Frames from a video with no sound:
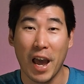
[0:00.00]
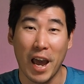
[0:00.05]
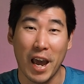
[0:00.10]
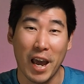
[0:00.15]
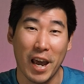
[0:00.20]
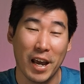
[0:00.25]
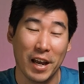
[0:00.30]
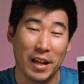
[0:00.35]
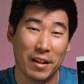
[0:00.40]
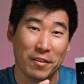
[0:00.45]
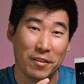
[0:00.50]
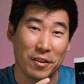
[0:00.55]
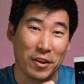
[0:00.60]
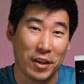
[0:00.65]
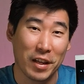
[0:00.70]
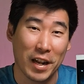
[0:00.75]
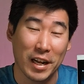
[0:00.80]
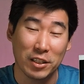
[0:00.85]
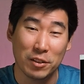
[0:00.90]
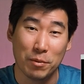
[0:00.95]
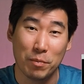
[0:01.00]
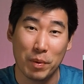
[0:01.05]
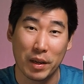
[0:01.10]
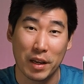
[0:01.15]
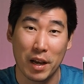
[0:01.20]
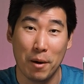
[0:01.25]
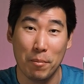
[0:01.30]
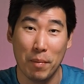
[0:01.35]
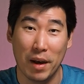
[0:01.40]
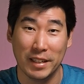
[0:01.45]
and you can actually
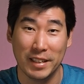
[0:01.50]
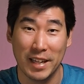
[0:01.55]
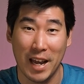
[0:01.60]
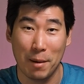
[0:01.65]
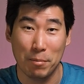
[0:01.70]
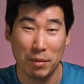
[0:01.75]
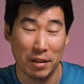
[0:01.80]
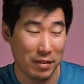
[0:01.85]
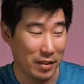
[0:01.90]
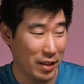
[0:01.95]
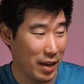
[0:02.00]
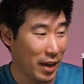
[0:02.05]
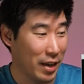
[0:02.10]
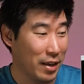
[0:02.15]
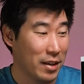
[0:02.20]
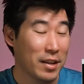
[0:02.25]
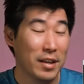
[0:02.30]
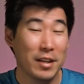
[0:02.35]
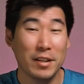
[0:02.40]
become a tablet there.